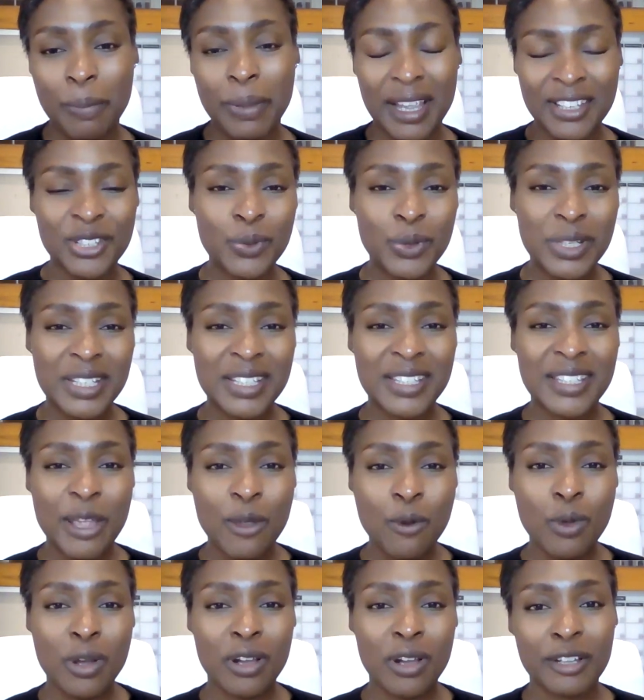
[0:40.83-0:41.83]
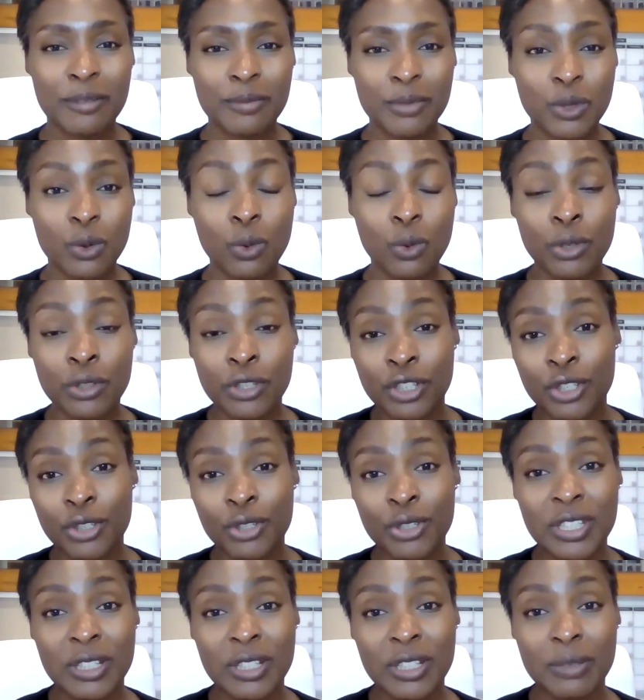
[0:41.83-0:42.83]
I just want to say welcome to all the
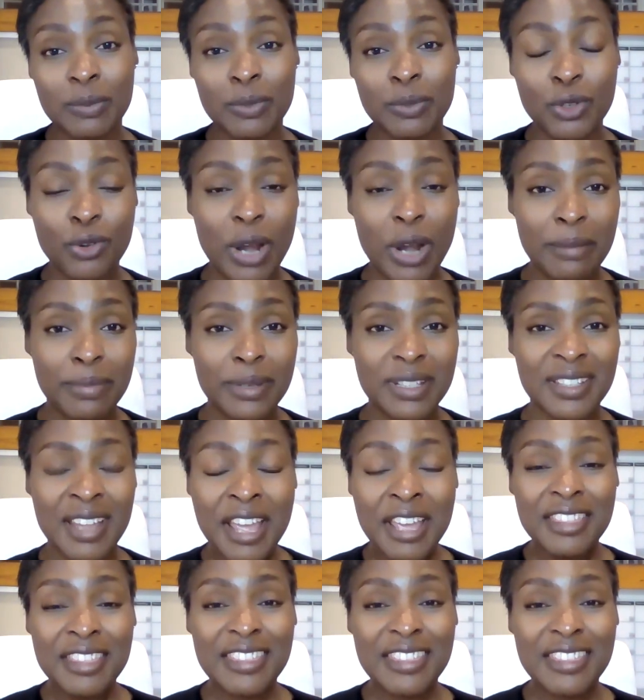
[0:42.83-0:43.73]
new subscribers.